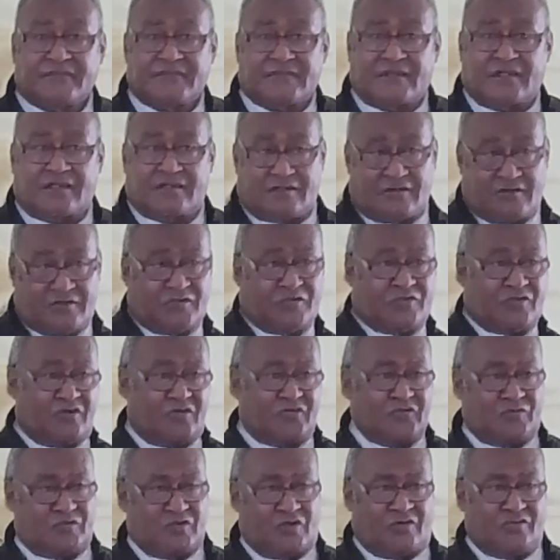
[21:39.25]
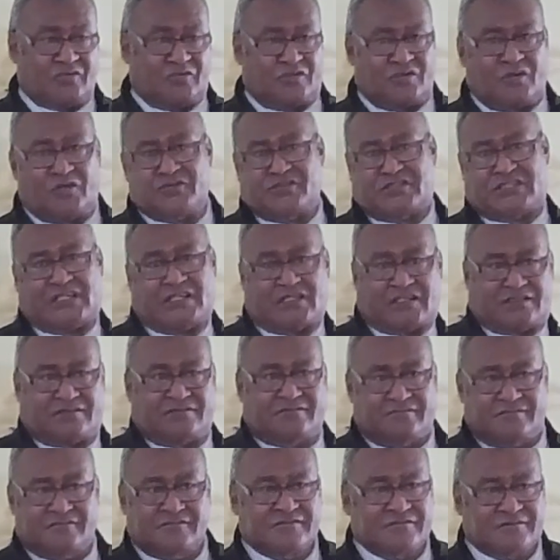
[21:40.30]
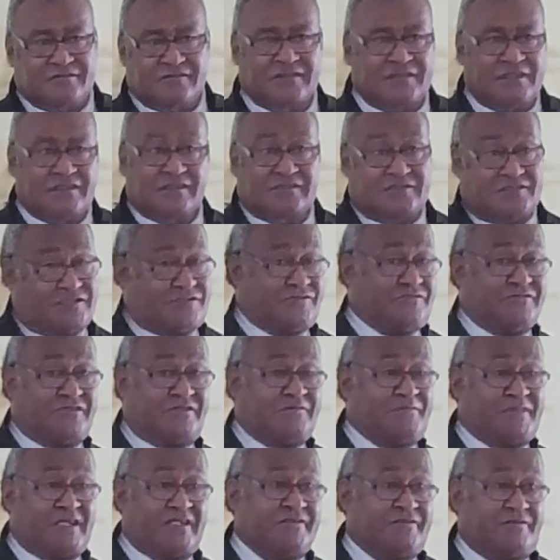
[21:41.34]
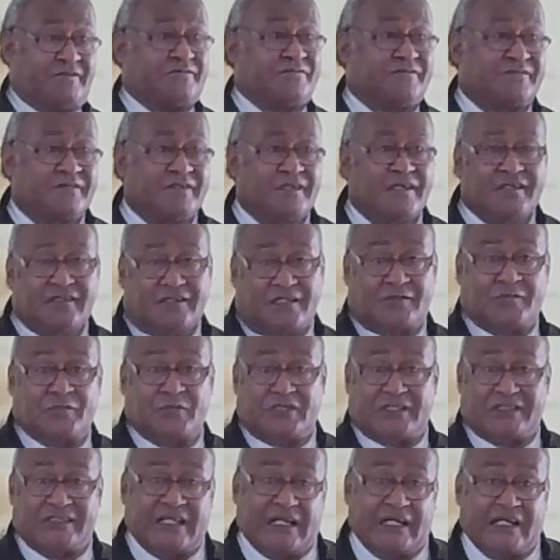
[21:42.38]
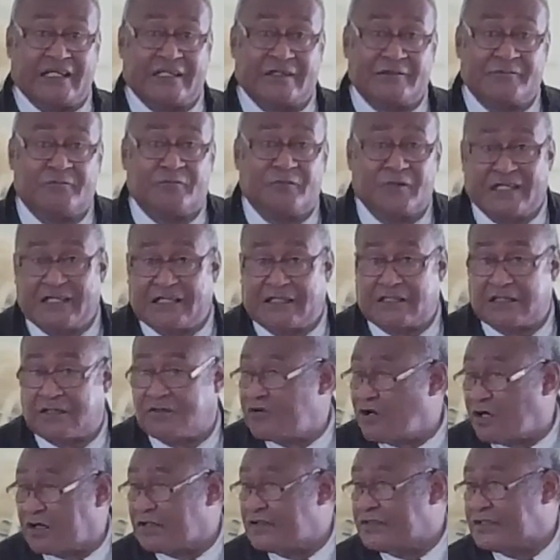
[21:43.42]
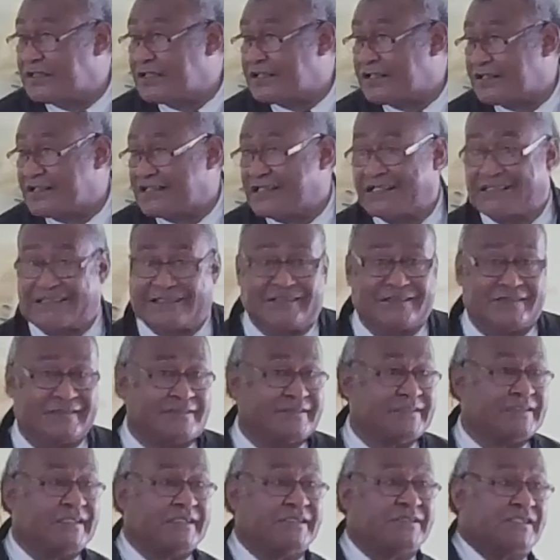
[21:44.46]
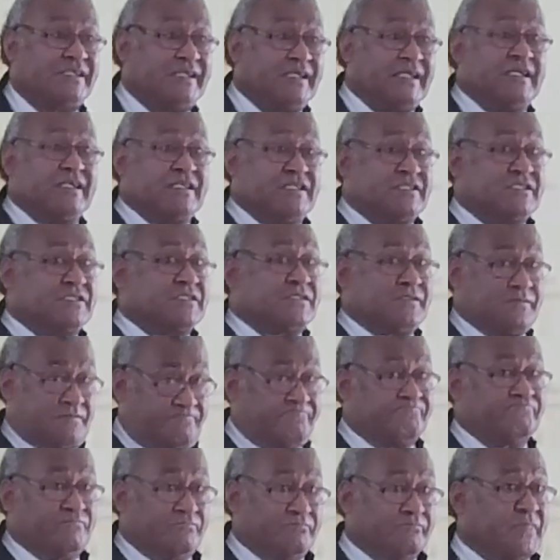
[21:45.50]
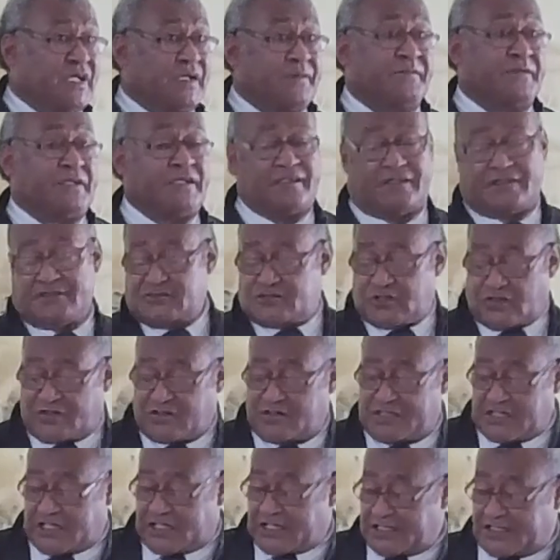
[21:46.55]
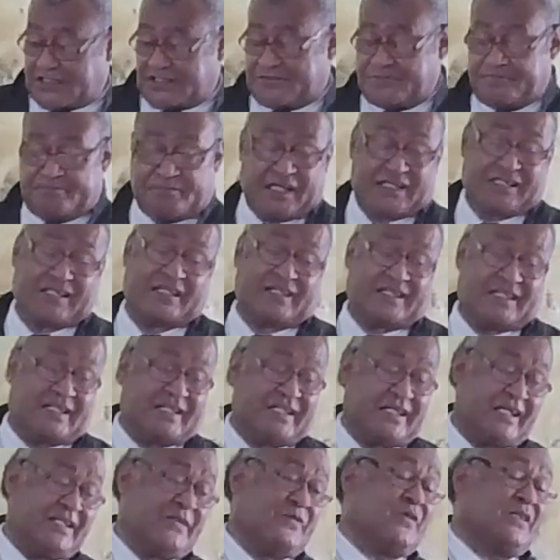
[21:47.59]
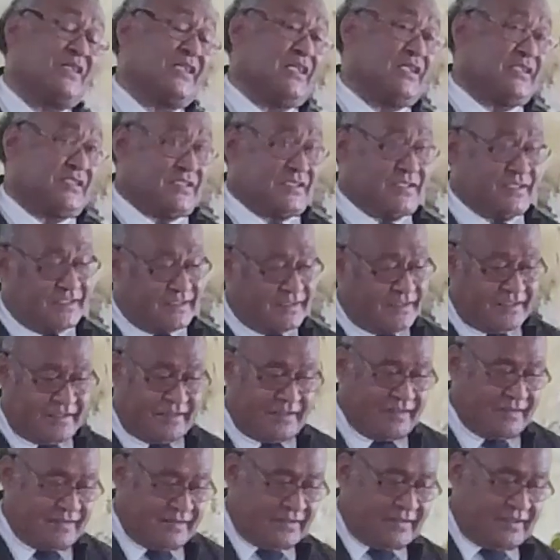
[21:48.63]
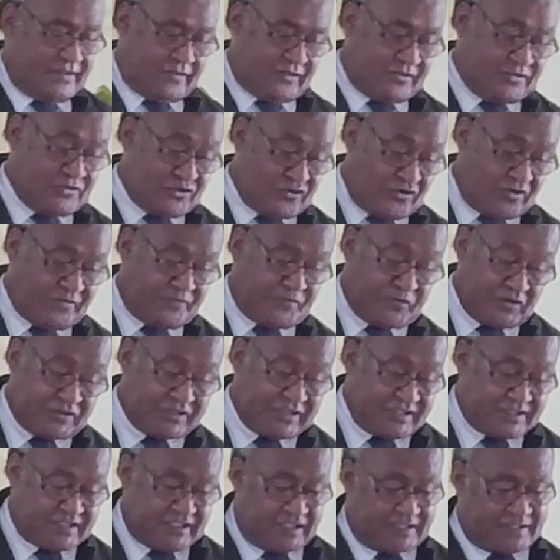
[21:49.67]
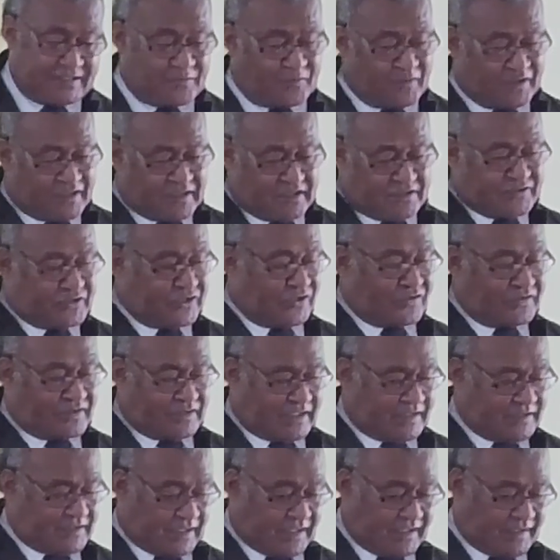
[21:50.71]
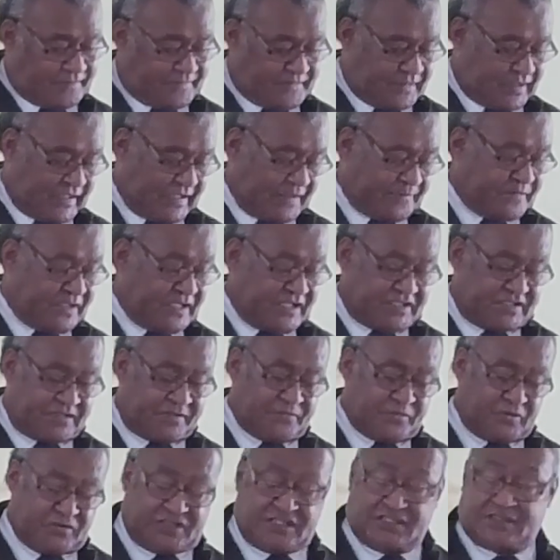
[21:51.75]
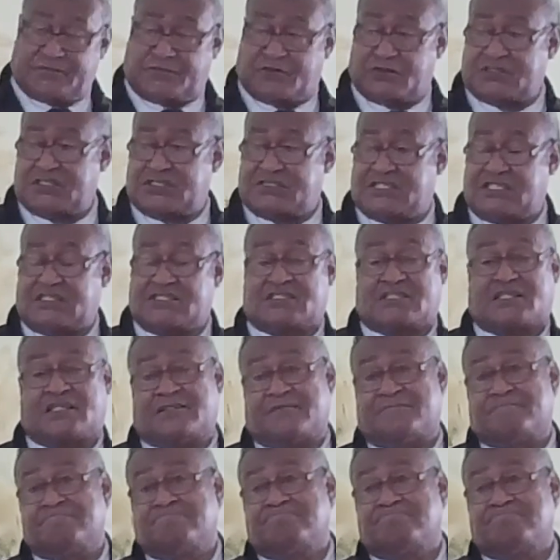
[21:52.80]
No good. Just to remind you that we're dealing with the God that is, maybe John related better than anyone else. On John 14:6, what did Revelation 14:6 say?